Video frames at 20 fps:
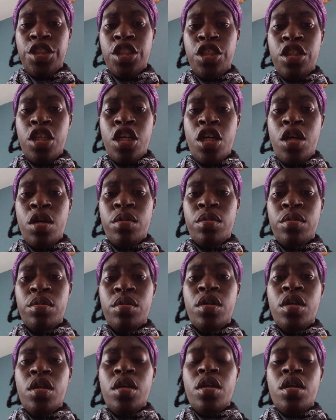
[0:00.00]
You know
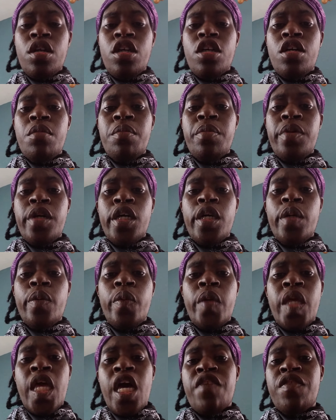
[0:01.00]
but
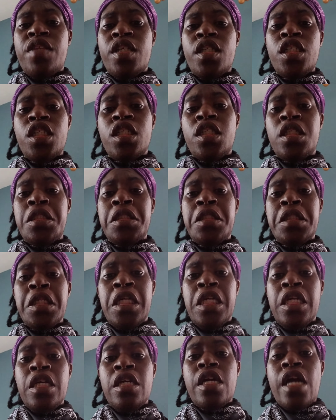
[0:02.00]
we have to just
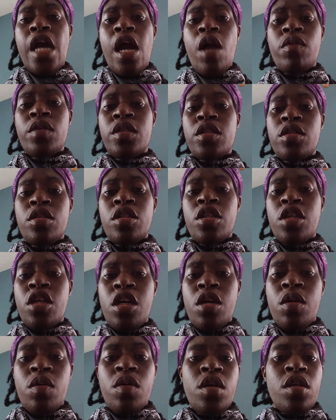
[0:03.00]
see how it's going to
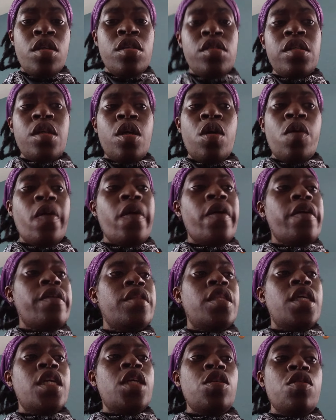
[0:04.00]
go. So
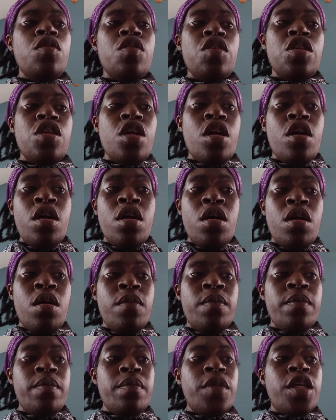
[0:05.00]
then,
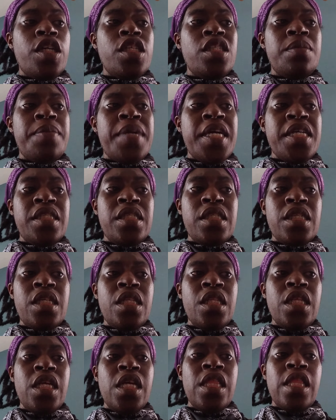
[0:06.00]
um, because
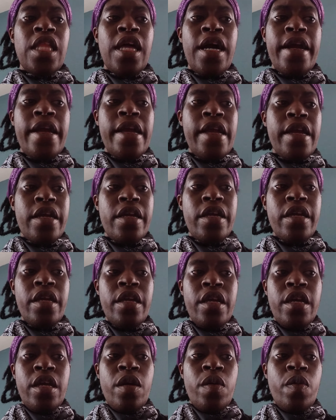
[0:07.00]
basically, like,
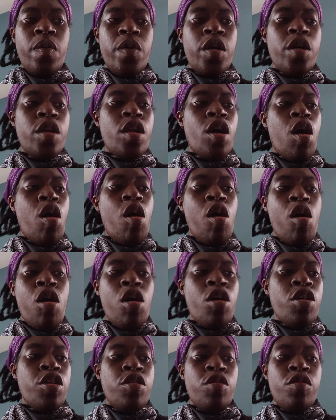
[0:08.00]
we're going to
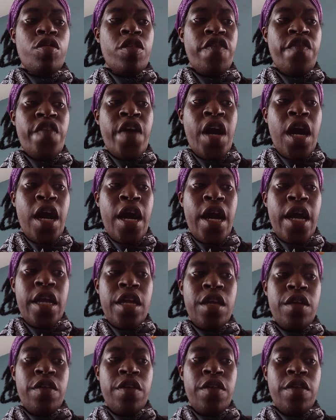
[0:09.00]
all unify,